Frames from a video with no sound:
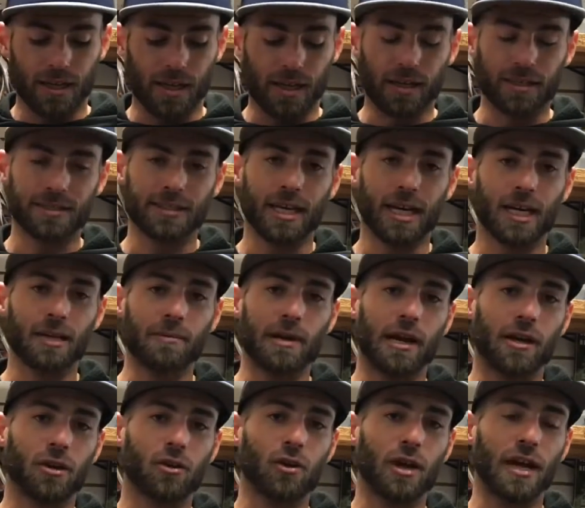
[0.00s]
Let's talk
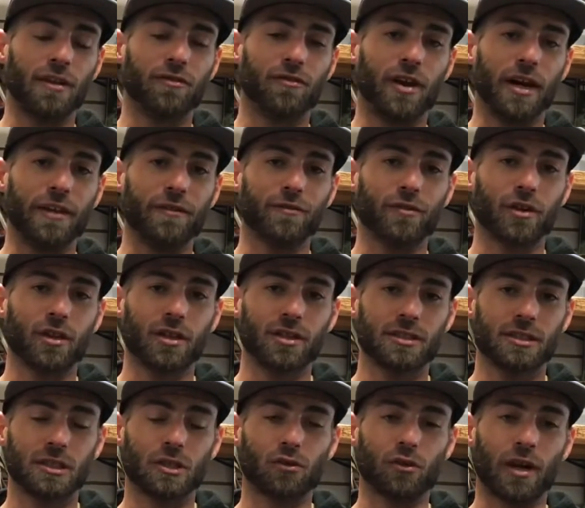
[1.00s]
about graphite
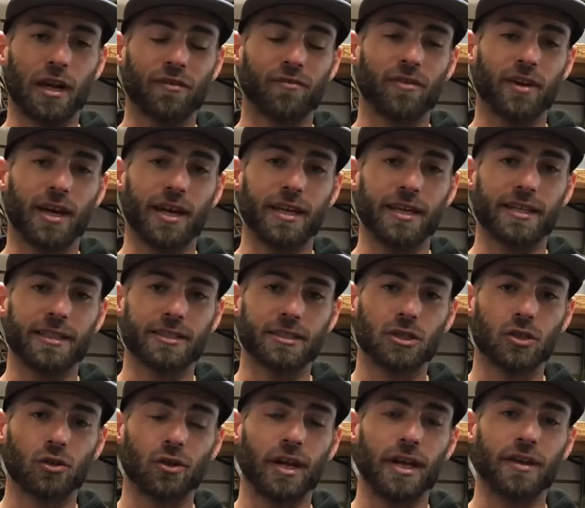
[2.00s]
first. Graphite is
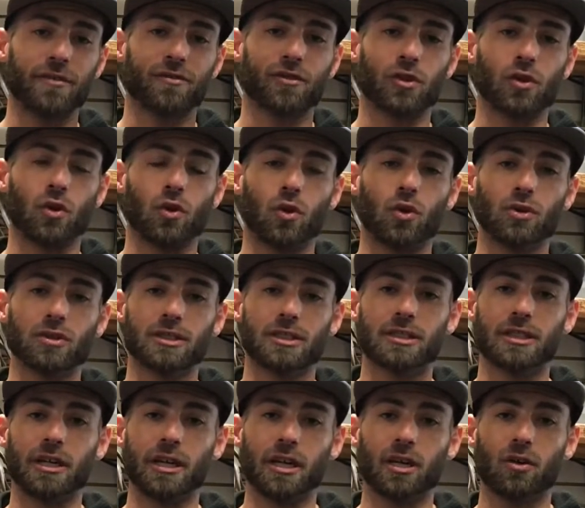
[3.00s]
great for old
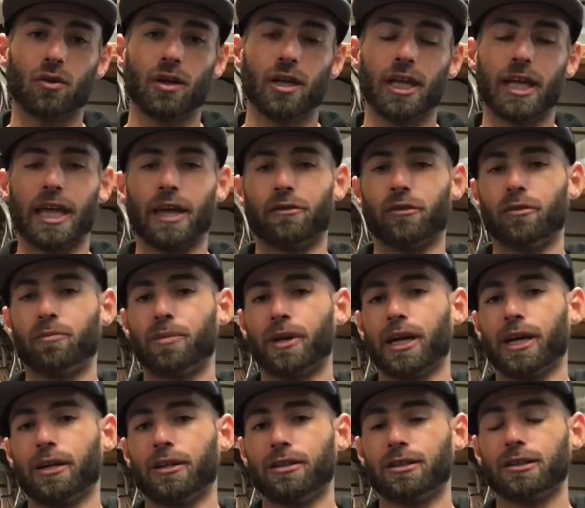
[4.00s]
snow. It
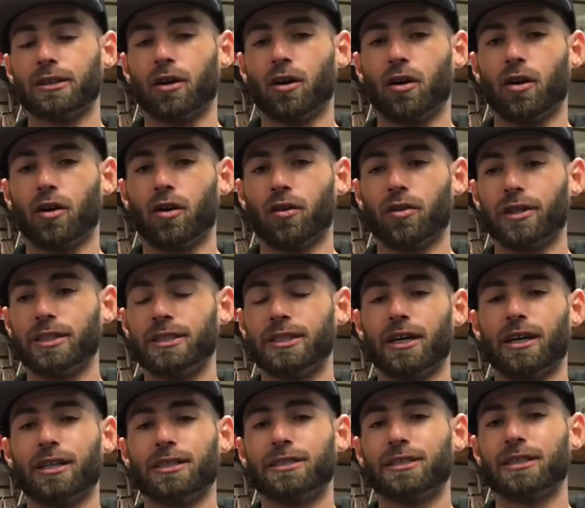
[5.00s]
repels all the
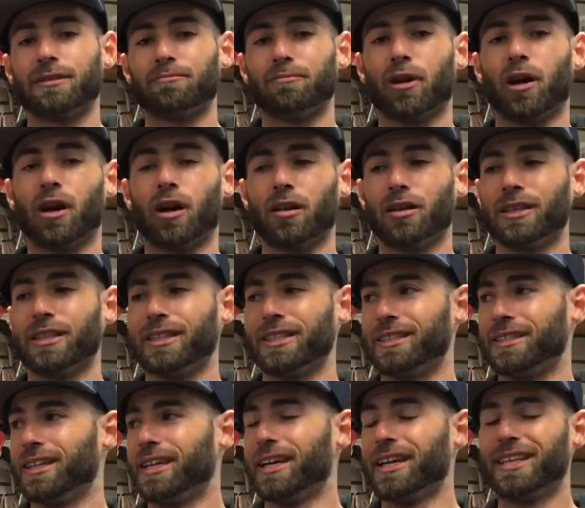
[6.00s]
dust and pollen
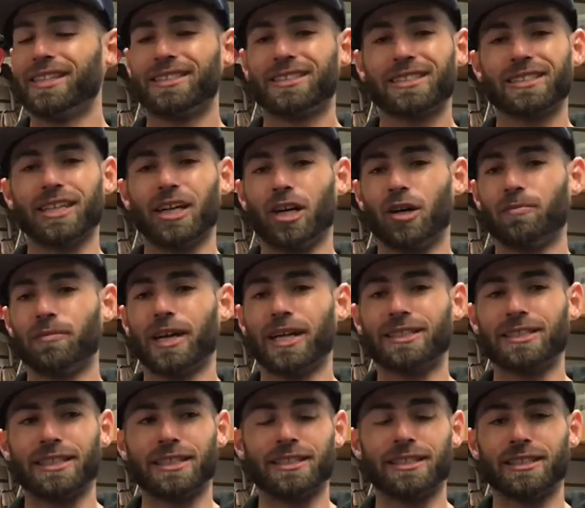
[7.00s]
and scum
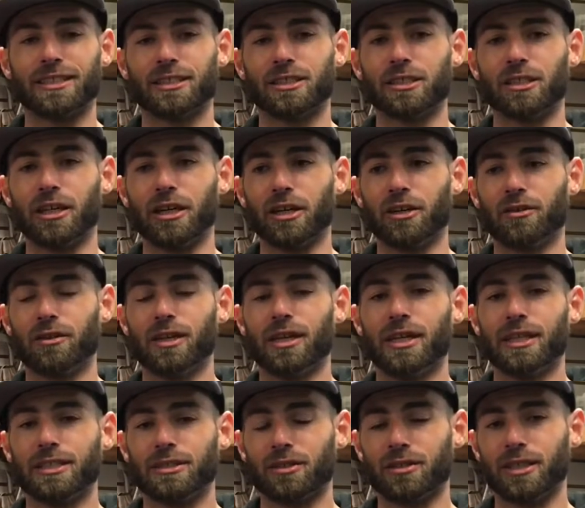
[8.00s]
that's in the snow,
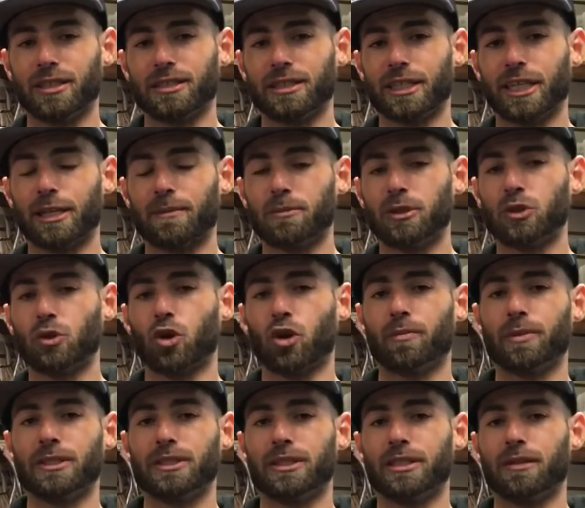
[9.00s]
so it doesn't get
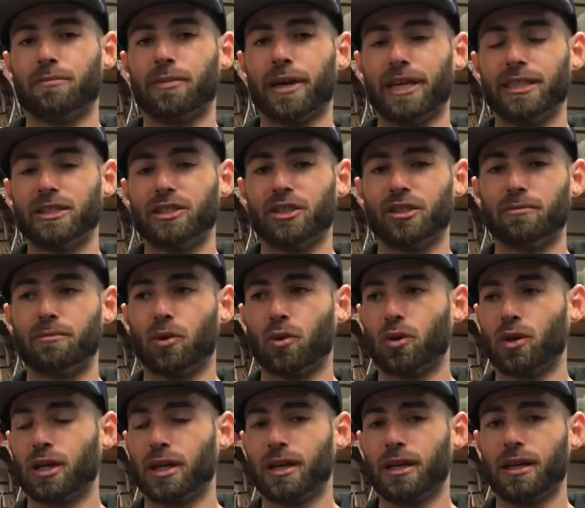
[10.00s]
absorbed into the base of your
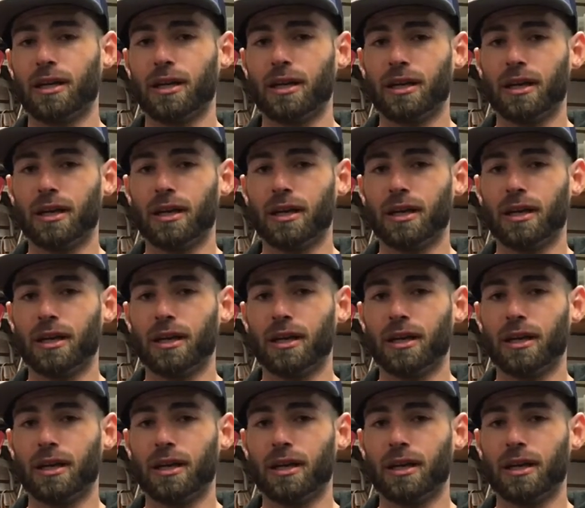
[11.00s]
board.